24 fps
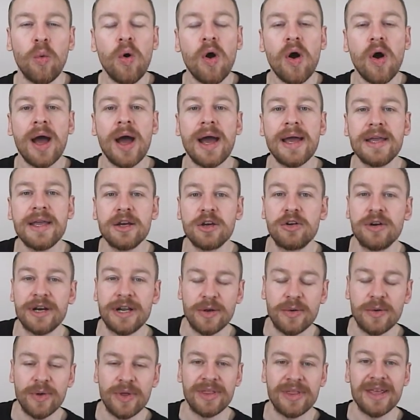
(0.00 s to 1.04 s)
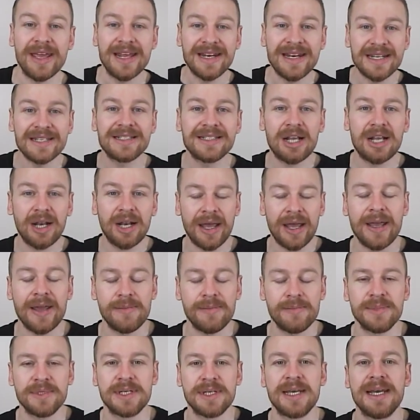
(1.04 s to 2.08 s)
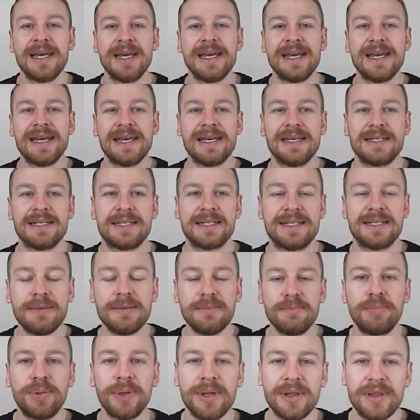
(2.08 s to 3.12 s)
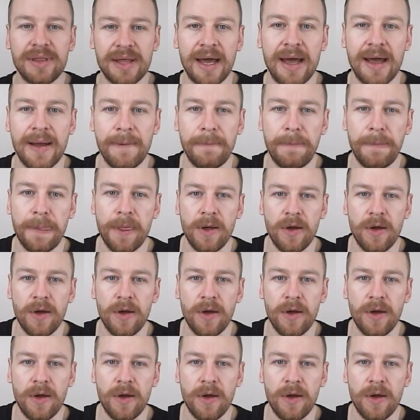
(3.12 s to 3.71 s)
what I agree with in his claims is simply that